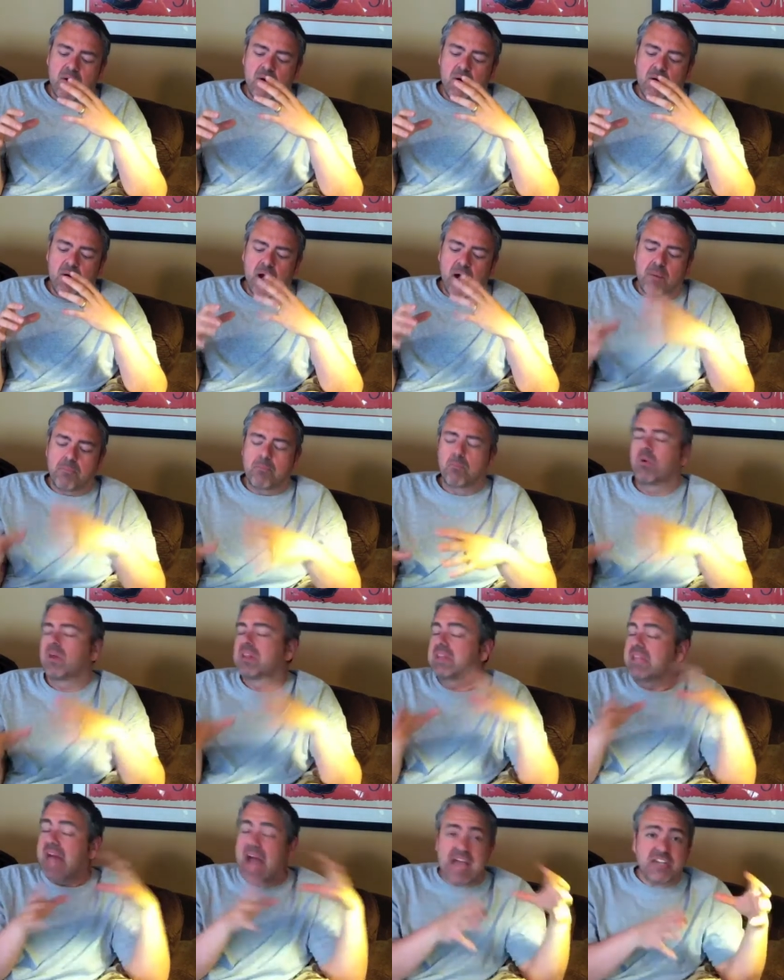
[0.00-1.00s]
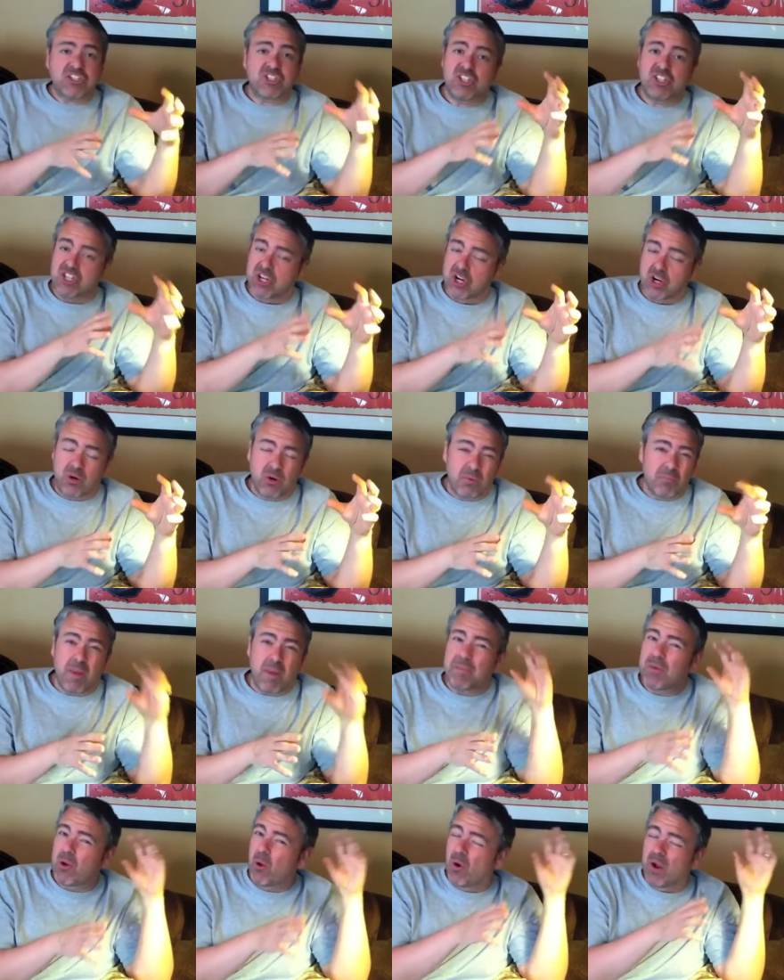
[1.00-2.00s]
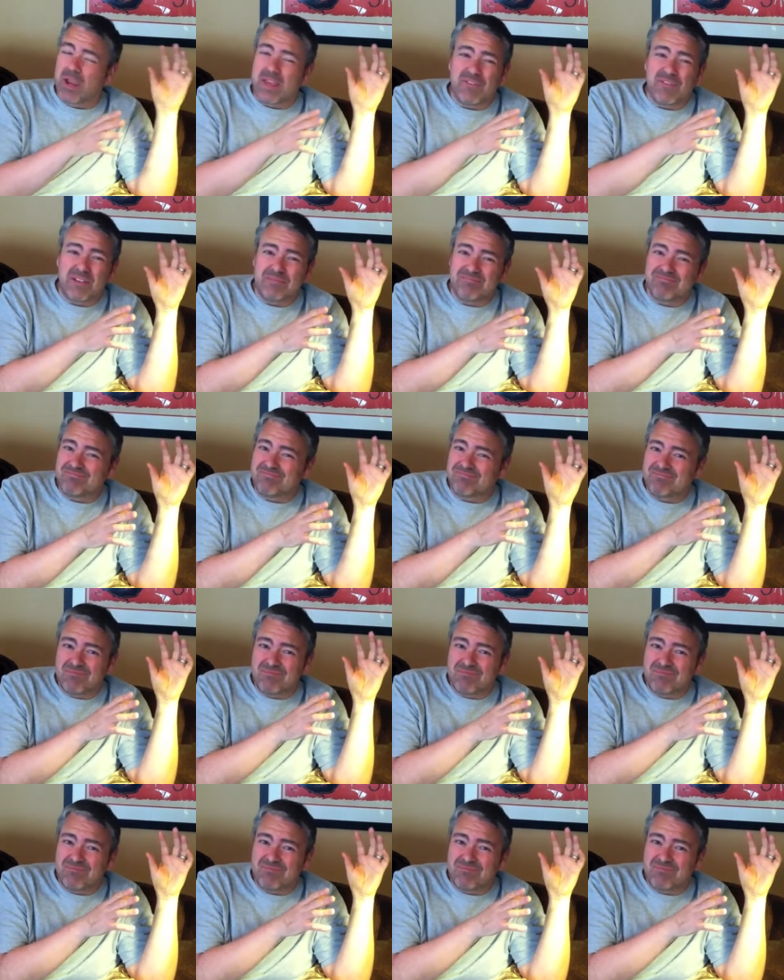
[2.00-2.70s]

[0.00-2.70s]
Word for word: um, where last year, maybe, or even,